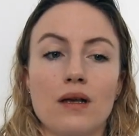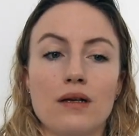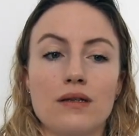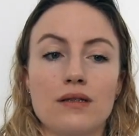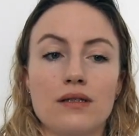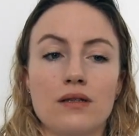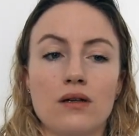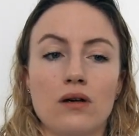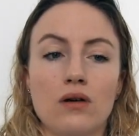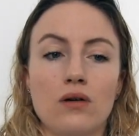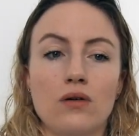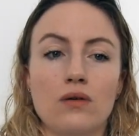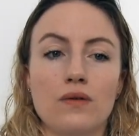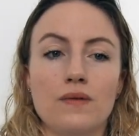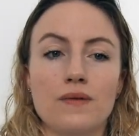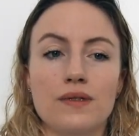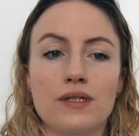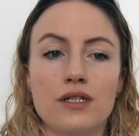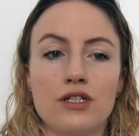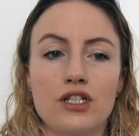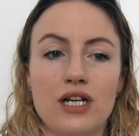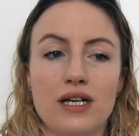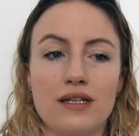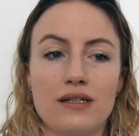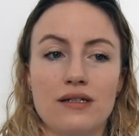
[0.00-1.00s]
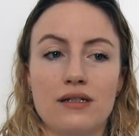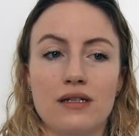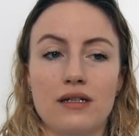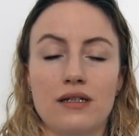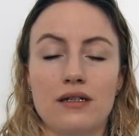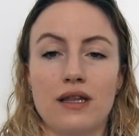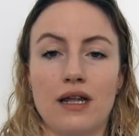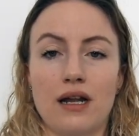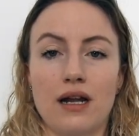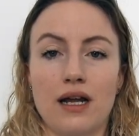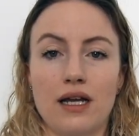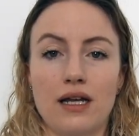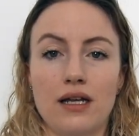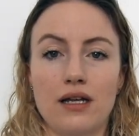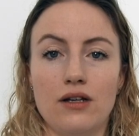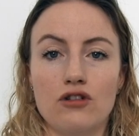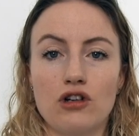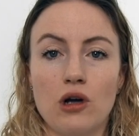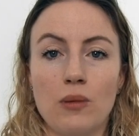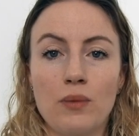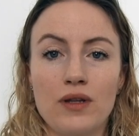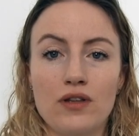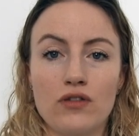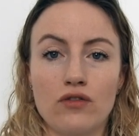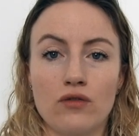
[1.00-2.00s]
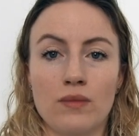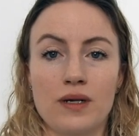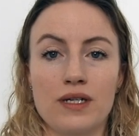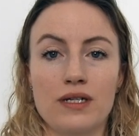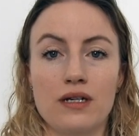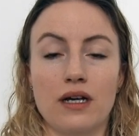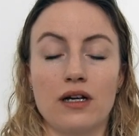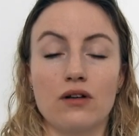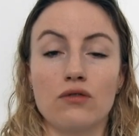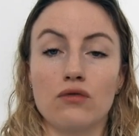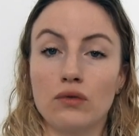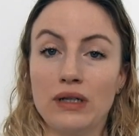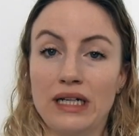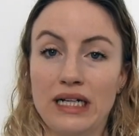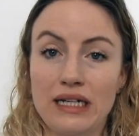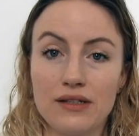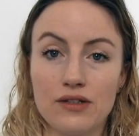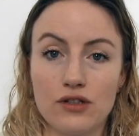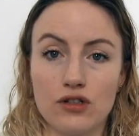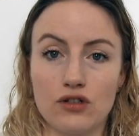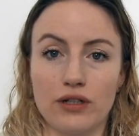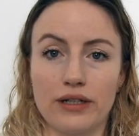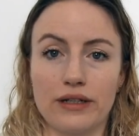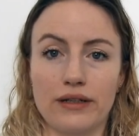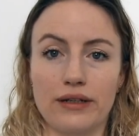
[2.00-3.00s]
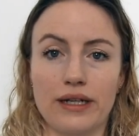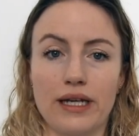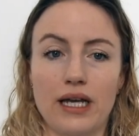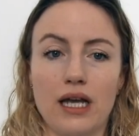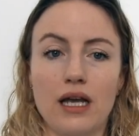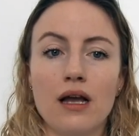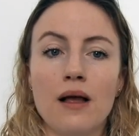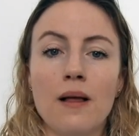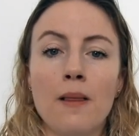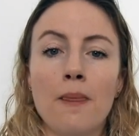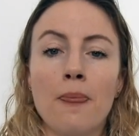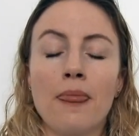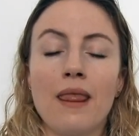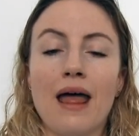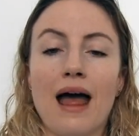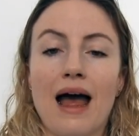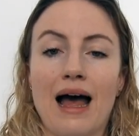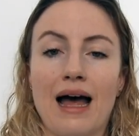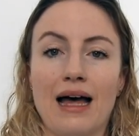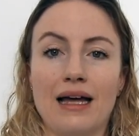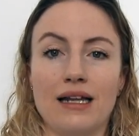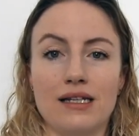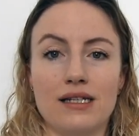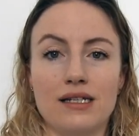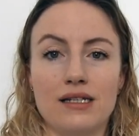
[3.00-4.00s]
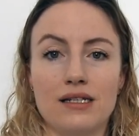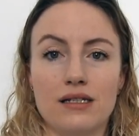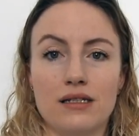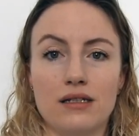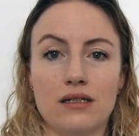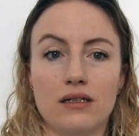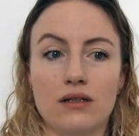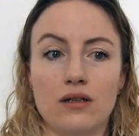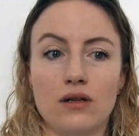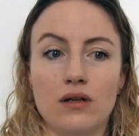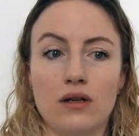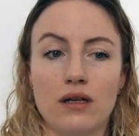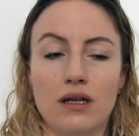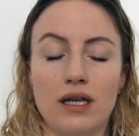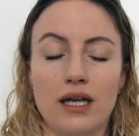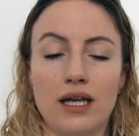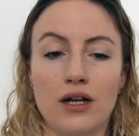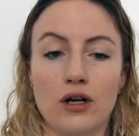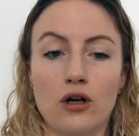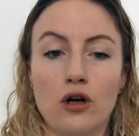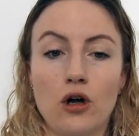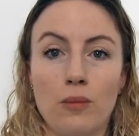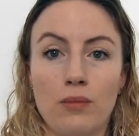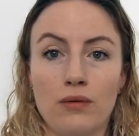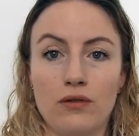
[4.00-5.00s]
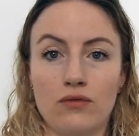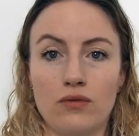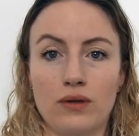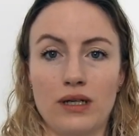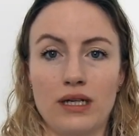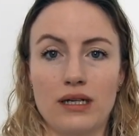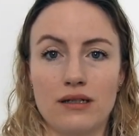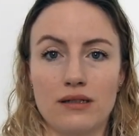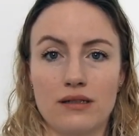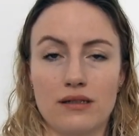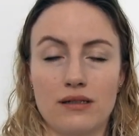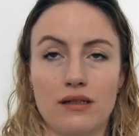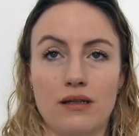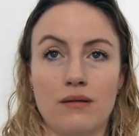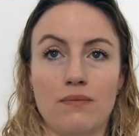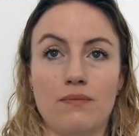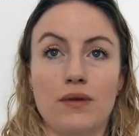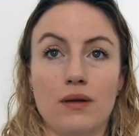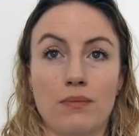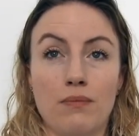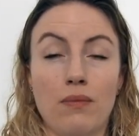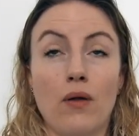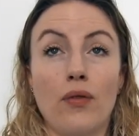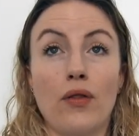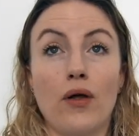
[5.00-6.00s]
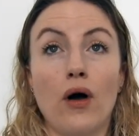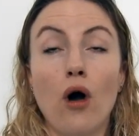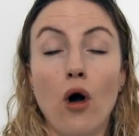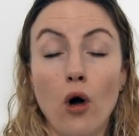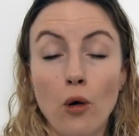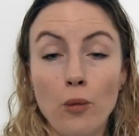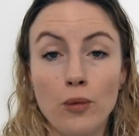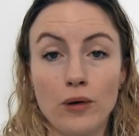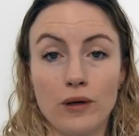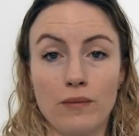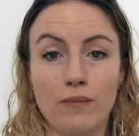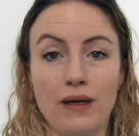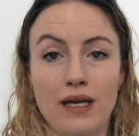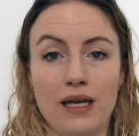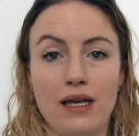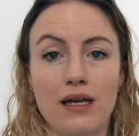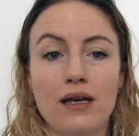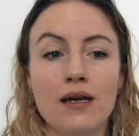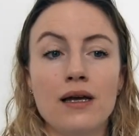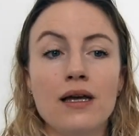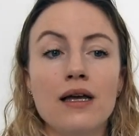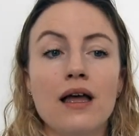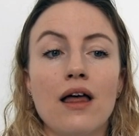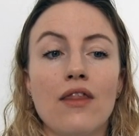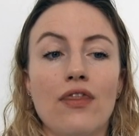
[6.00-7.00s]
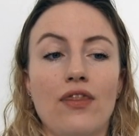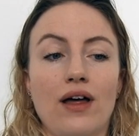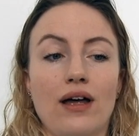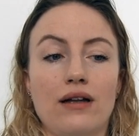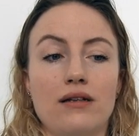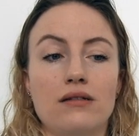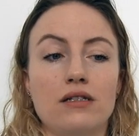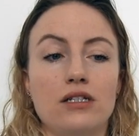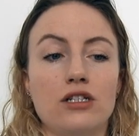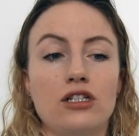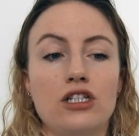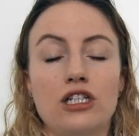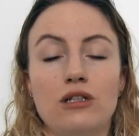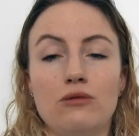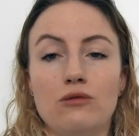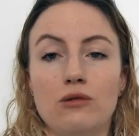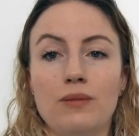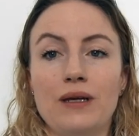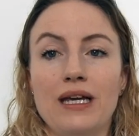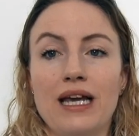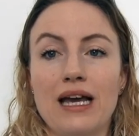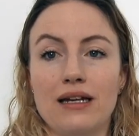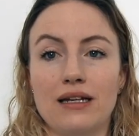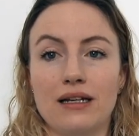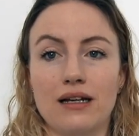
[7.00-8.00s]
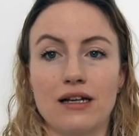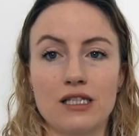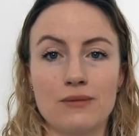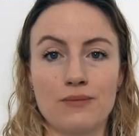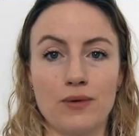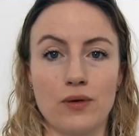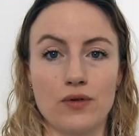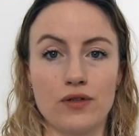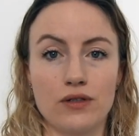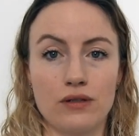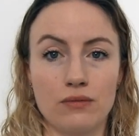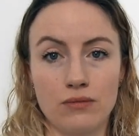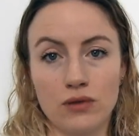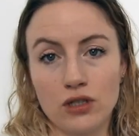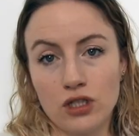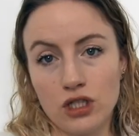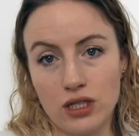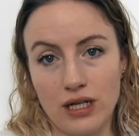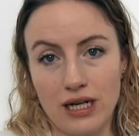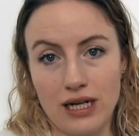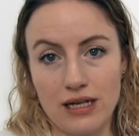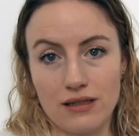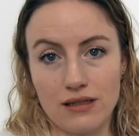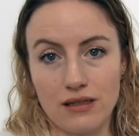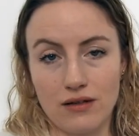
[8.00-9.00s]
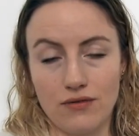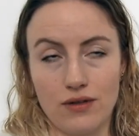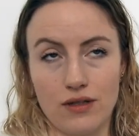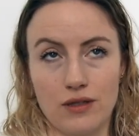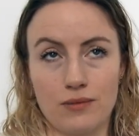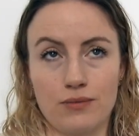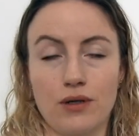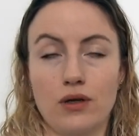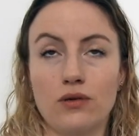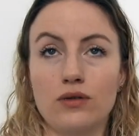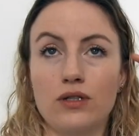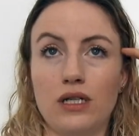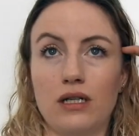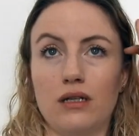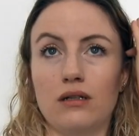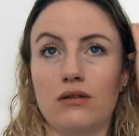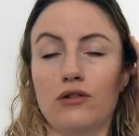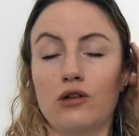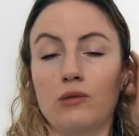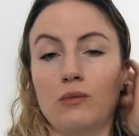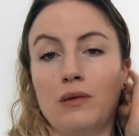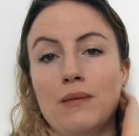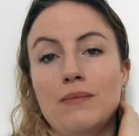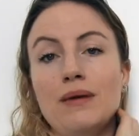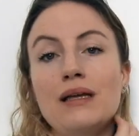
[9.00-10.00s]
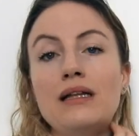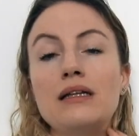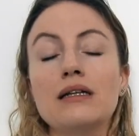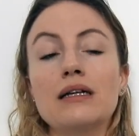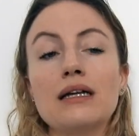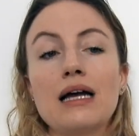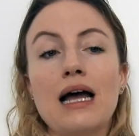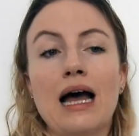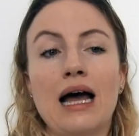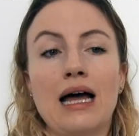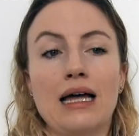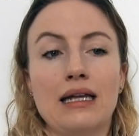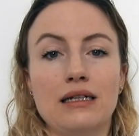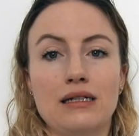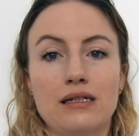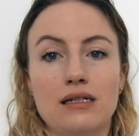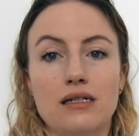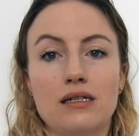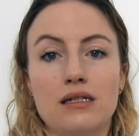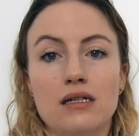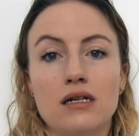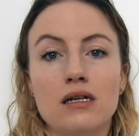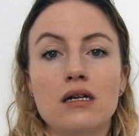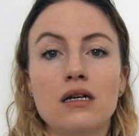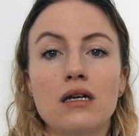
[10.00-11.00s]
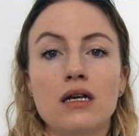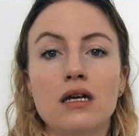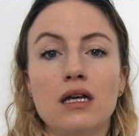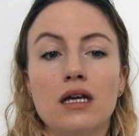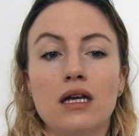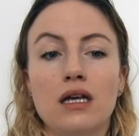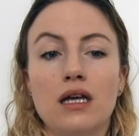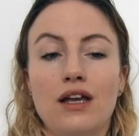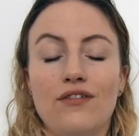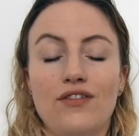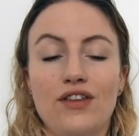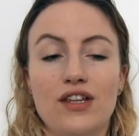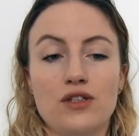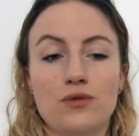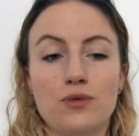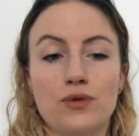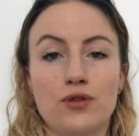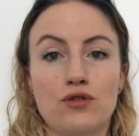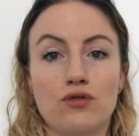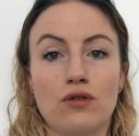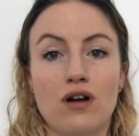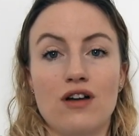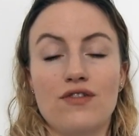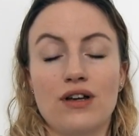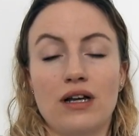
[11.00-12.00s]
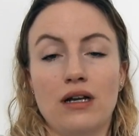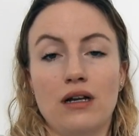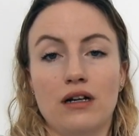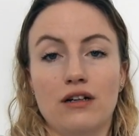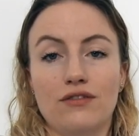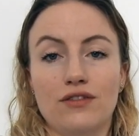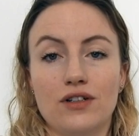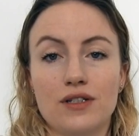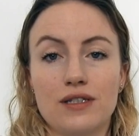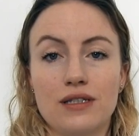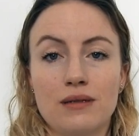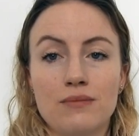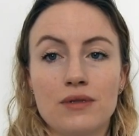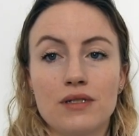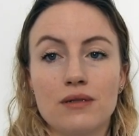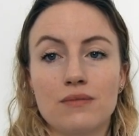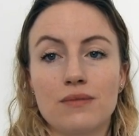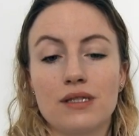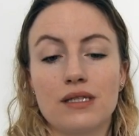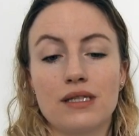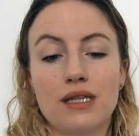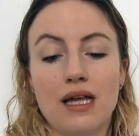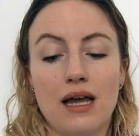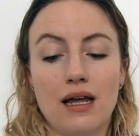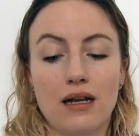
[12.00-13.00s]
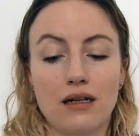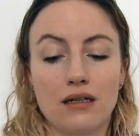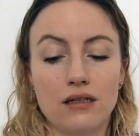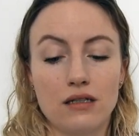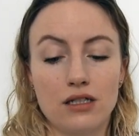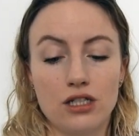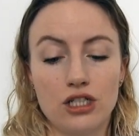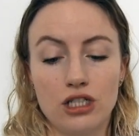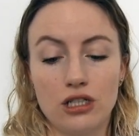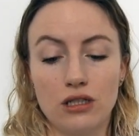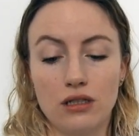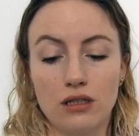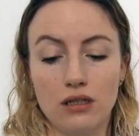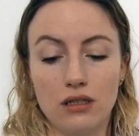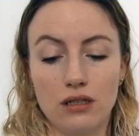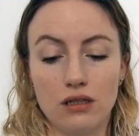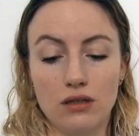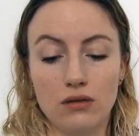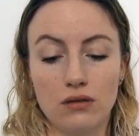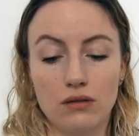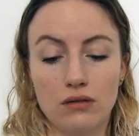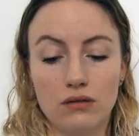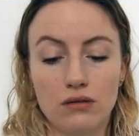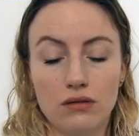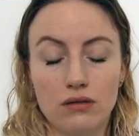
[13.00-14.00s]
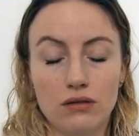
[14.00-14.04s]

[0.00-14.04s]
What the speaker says: So suggested that I drop this from my diet really strictly, and in a couple of weeks the hope would be that she would be getting exposed to much less of this protein through my milk, and if this was driving a lot of her symptoms, then she